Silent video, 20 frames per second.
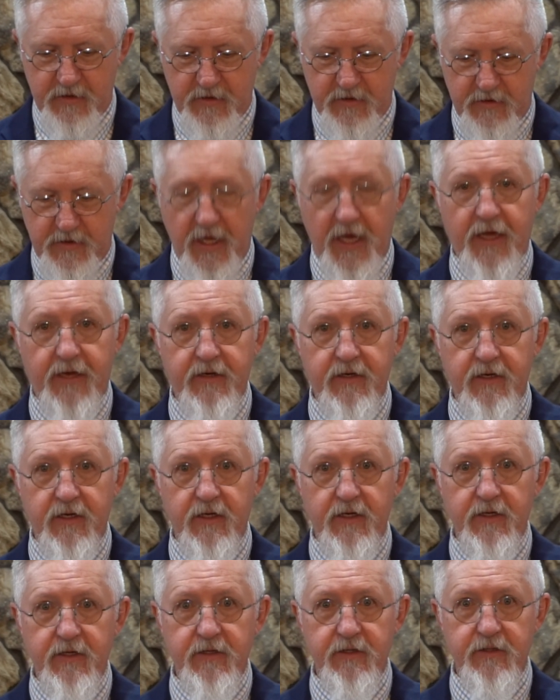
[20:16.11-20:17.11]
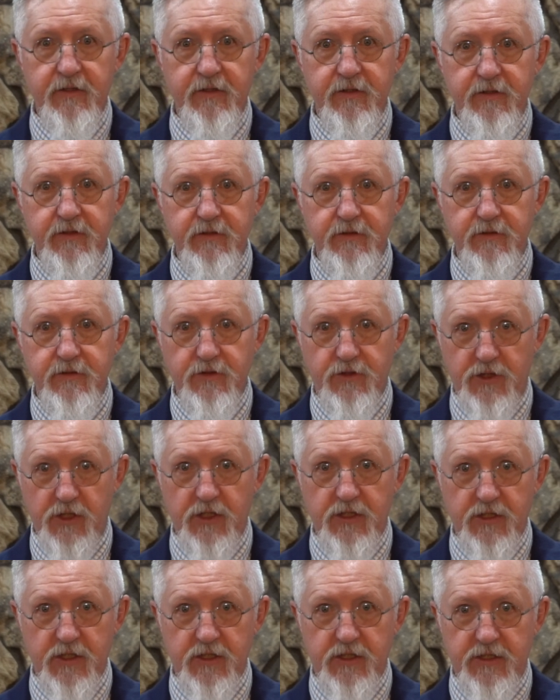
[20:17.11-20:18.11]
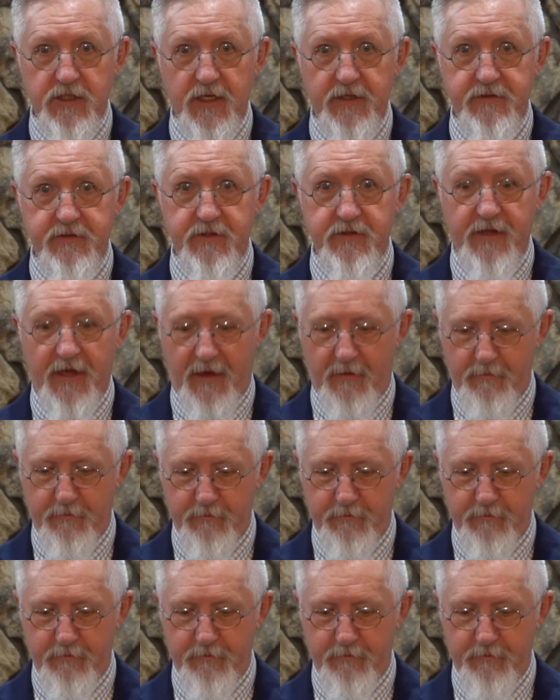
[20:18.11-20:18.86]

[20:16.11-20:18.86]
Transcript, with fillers: Then Jesus said to them,